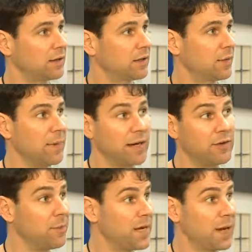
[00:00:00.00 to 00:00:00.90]
committed
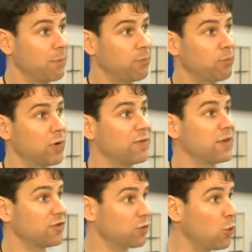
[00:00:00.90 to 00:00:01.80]
to me at
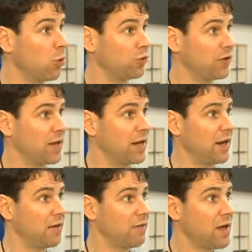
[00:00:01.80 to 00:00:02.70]
previous schools and then
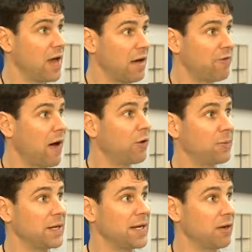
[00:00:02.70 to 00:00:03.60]
have
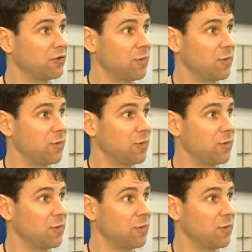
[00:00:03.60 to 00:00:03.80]
followed me here.